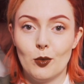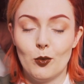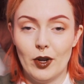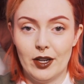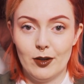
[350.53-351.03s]

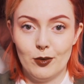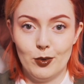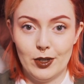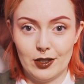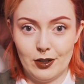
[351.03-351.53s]
when
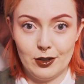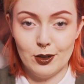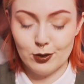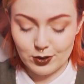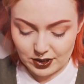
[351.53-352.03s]
we got the
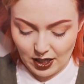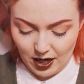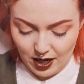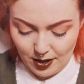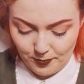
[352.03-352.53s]
news,
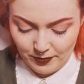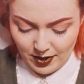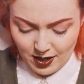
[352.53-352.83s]
I